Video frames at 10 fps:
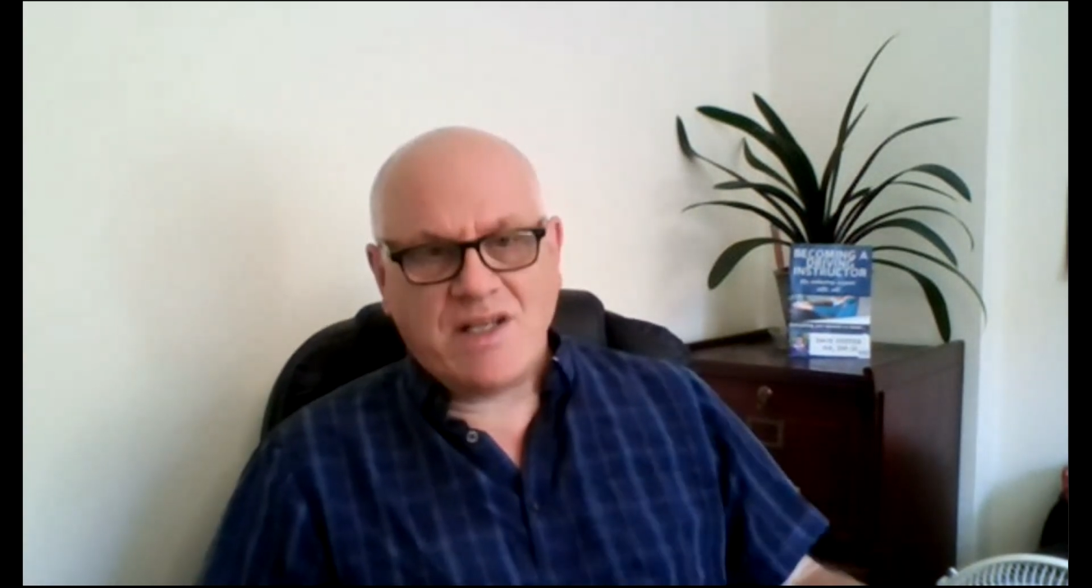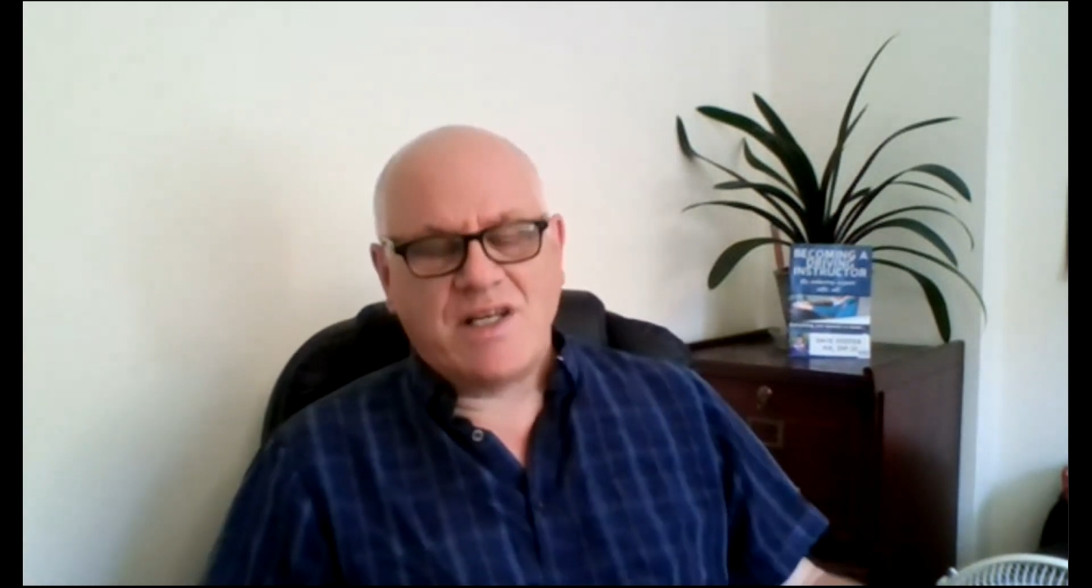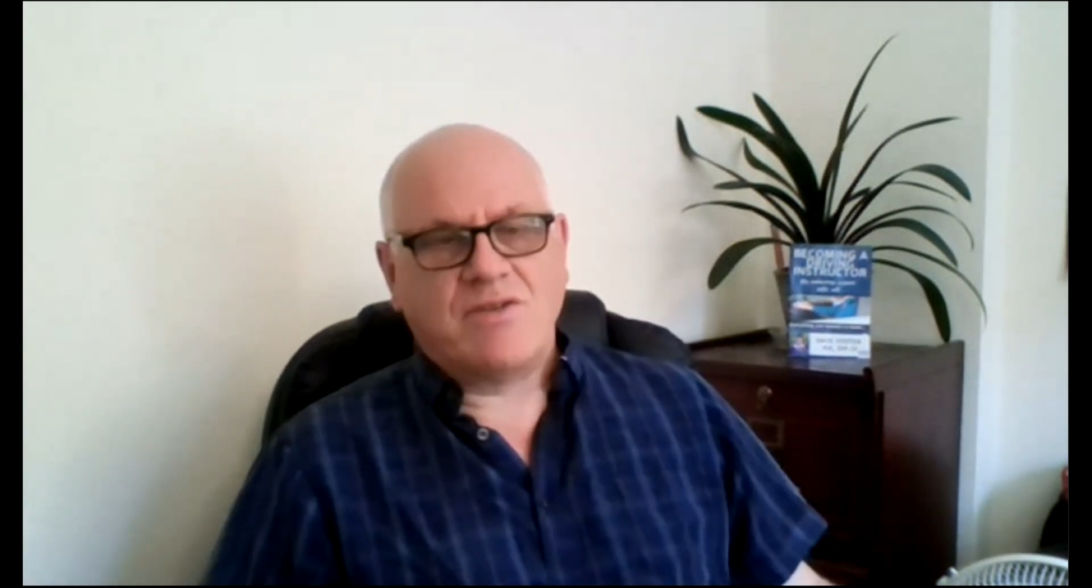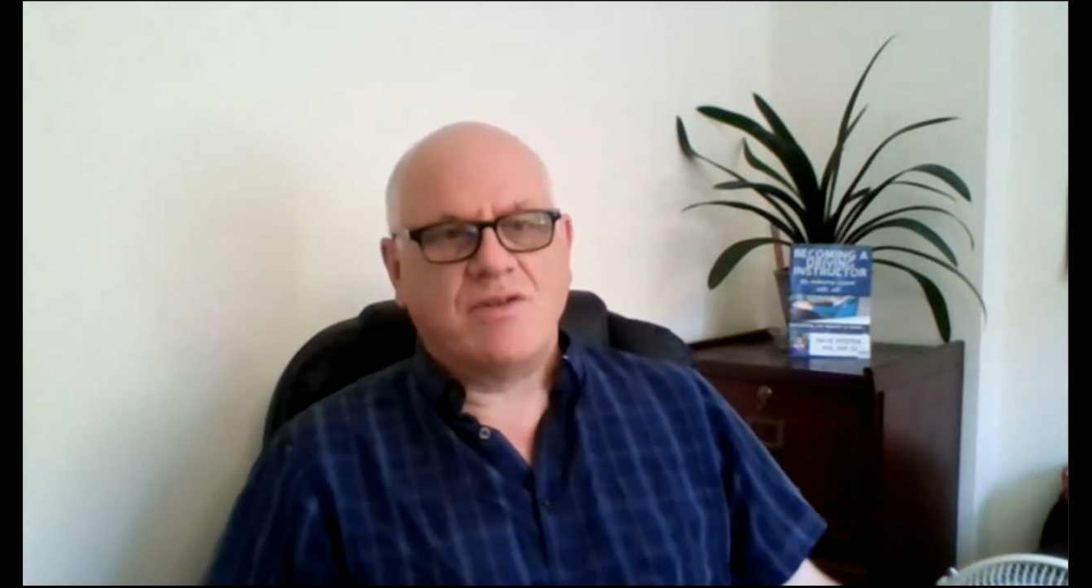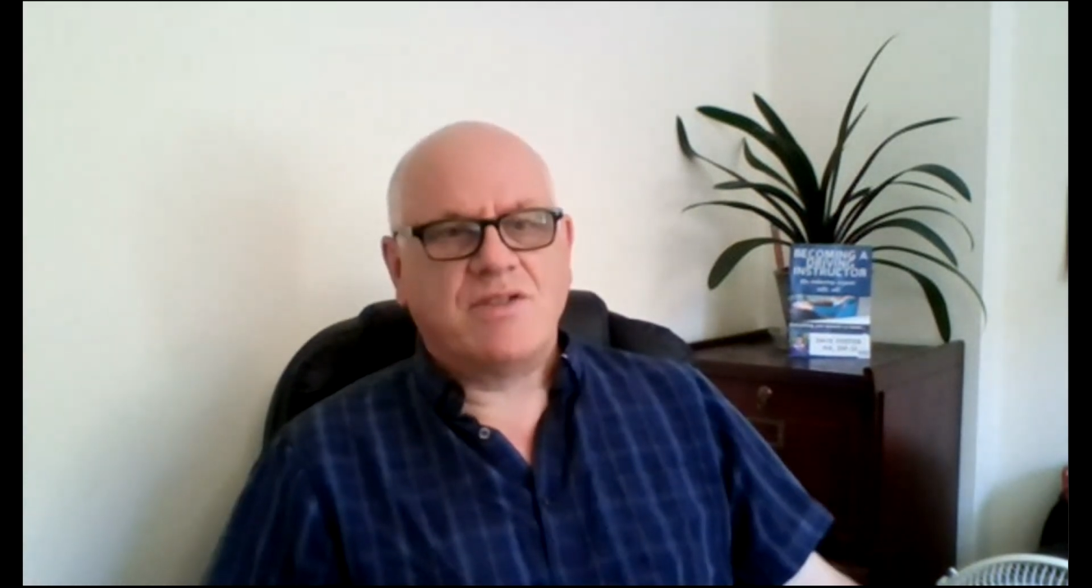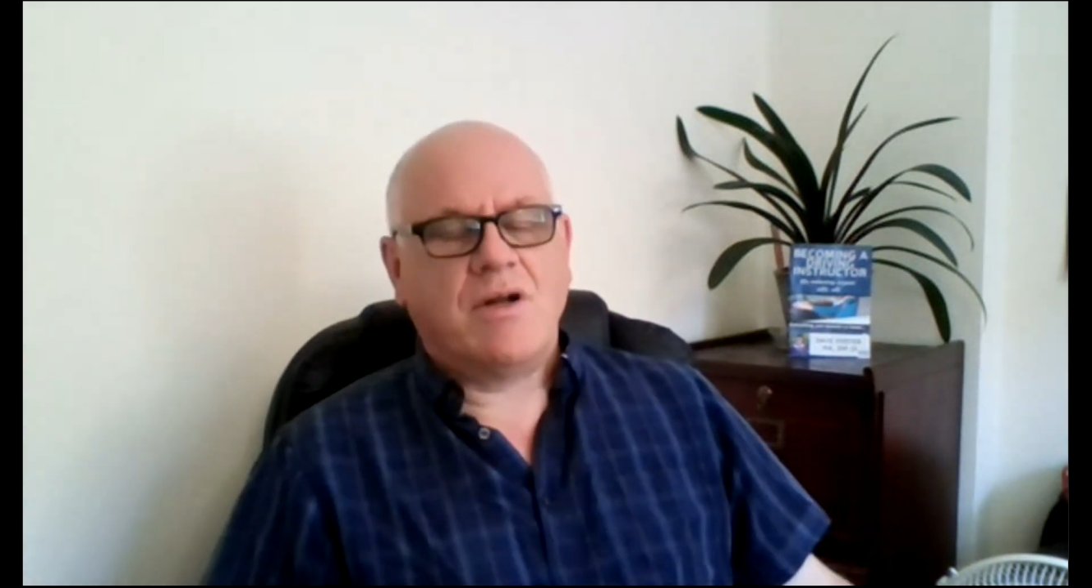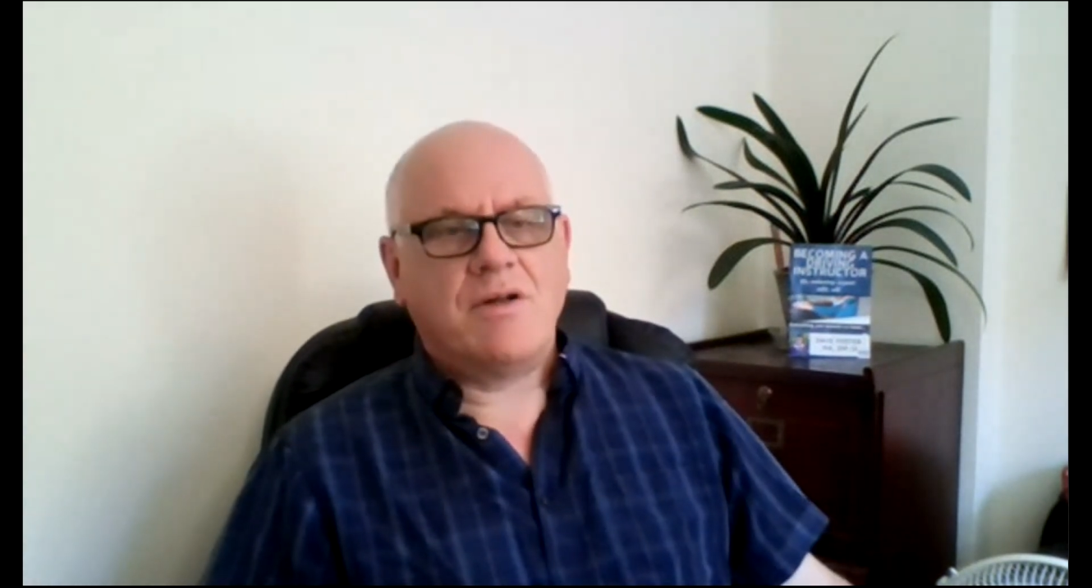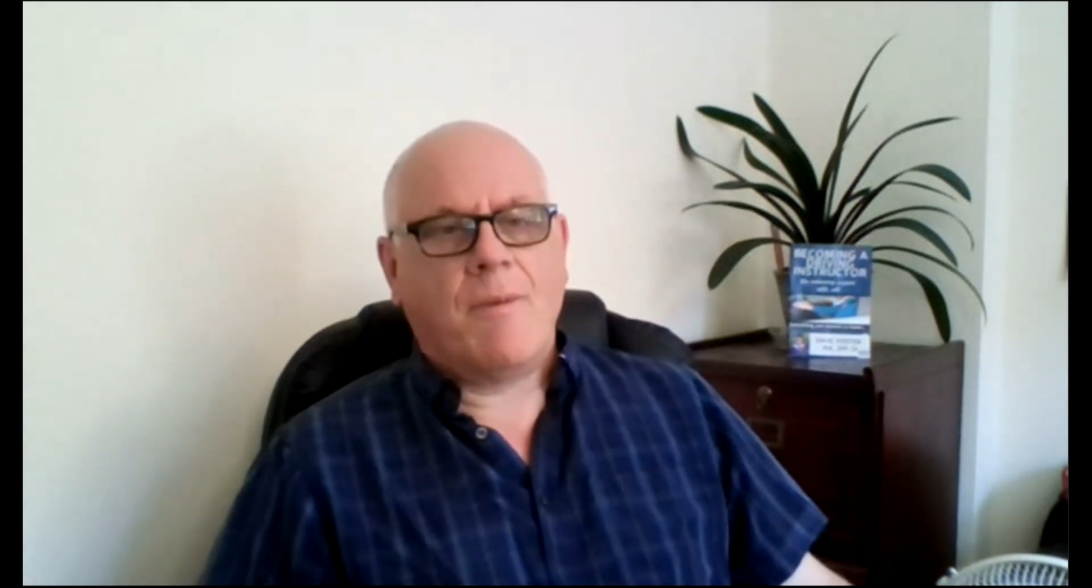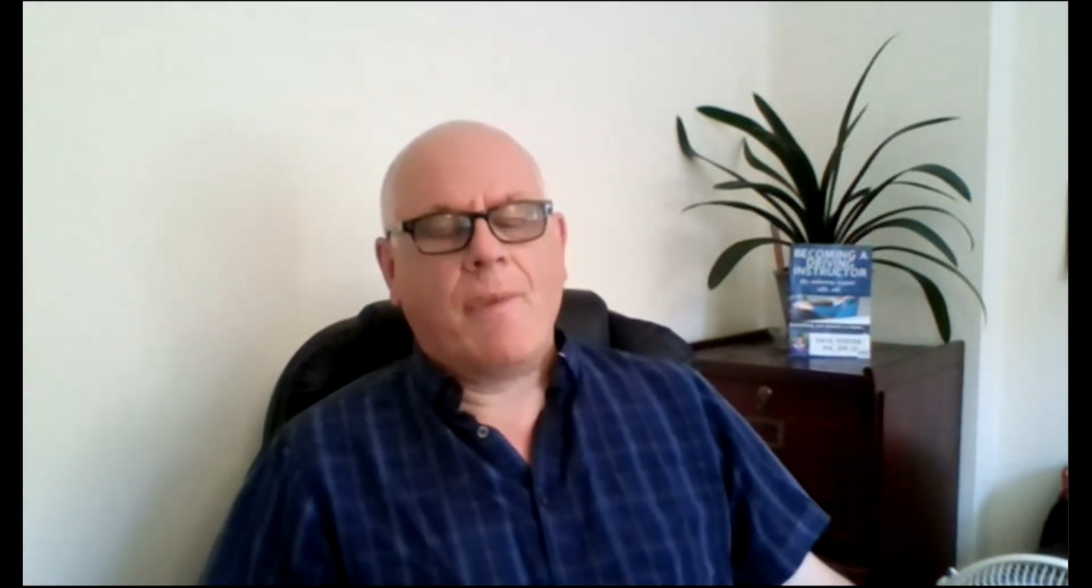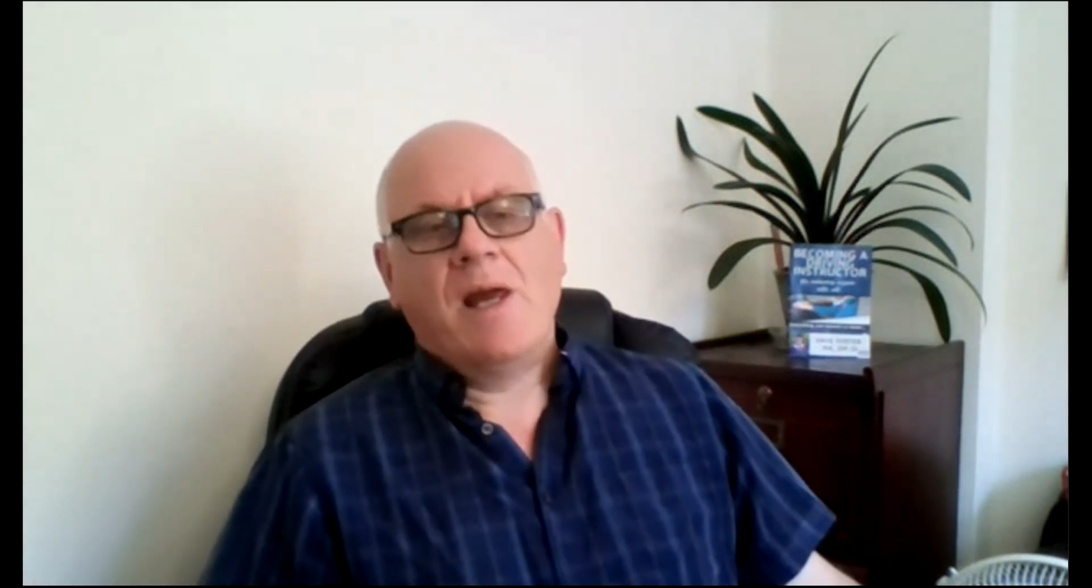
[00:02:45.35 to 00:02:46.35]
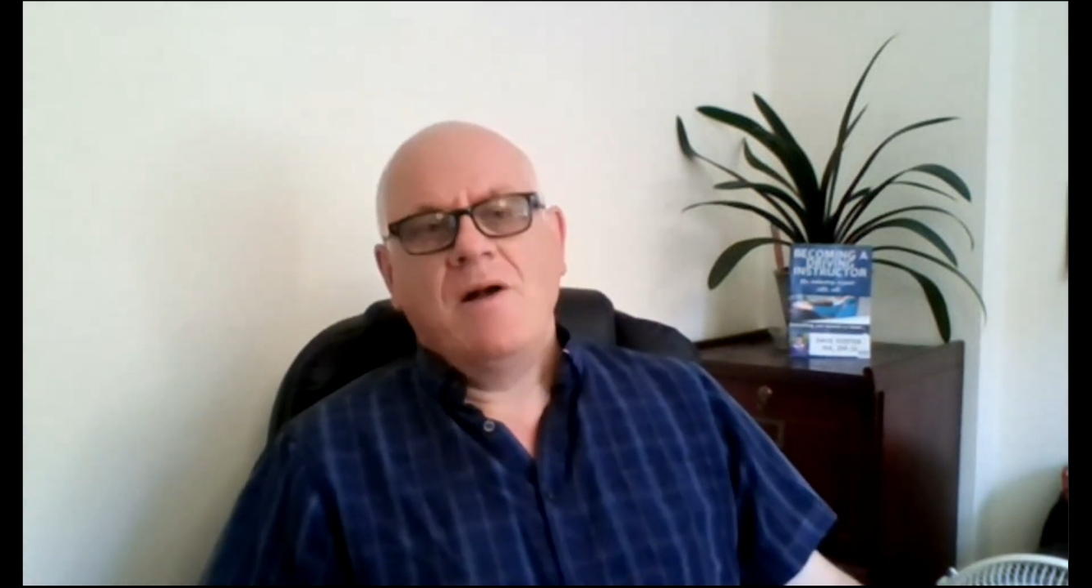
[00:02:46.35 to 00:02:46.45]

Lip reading: etc., etc.